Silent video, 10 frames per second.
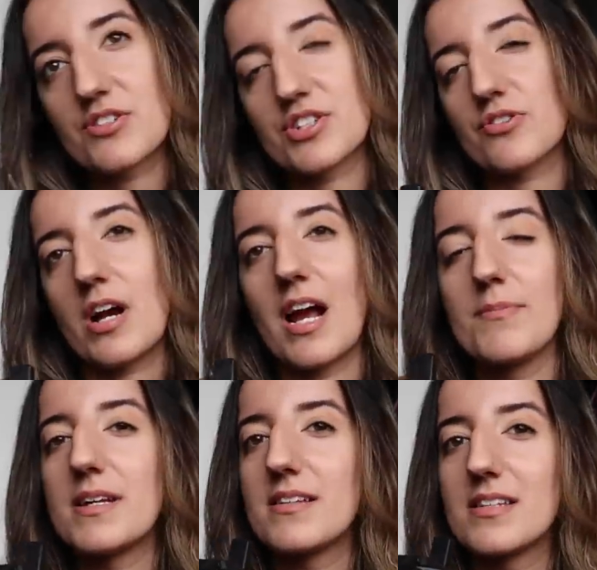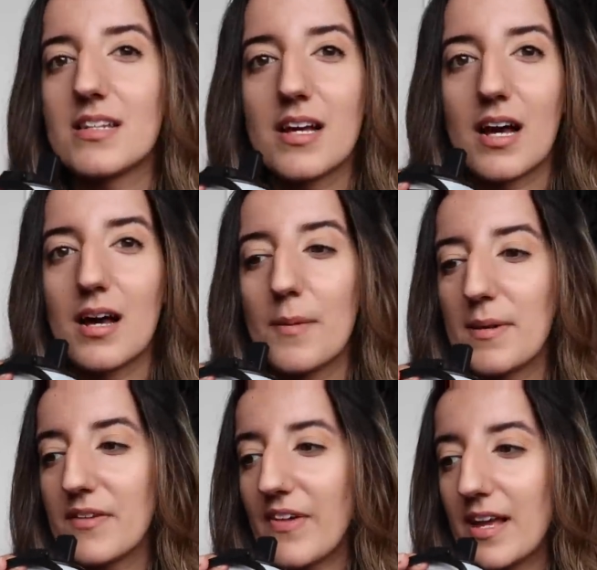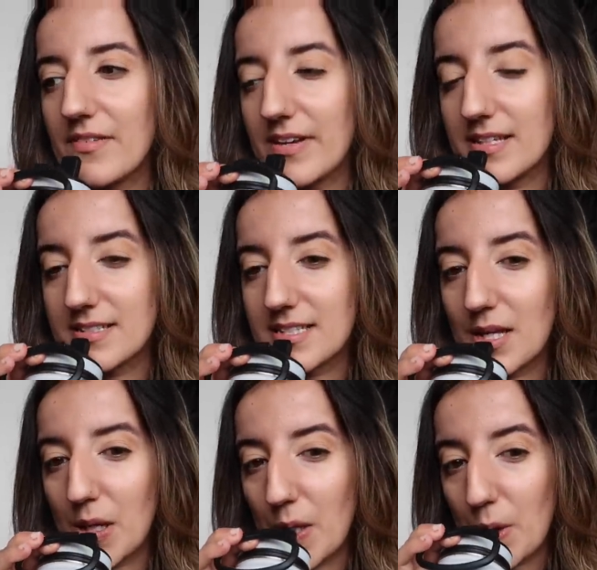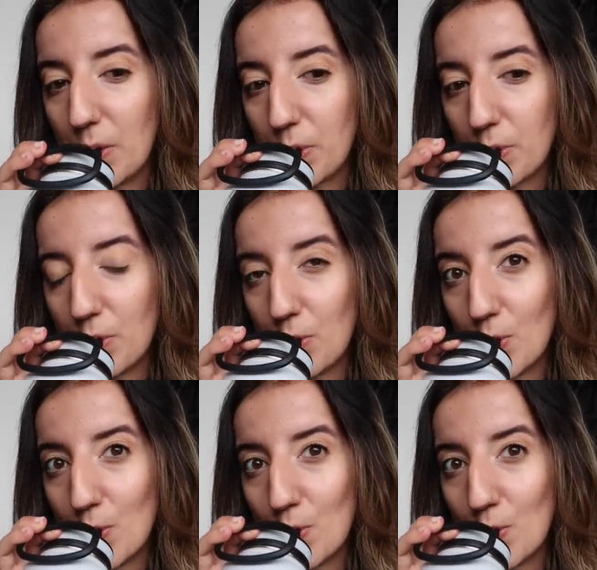story short i've been uh, a big fan of it hydrating also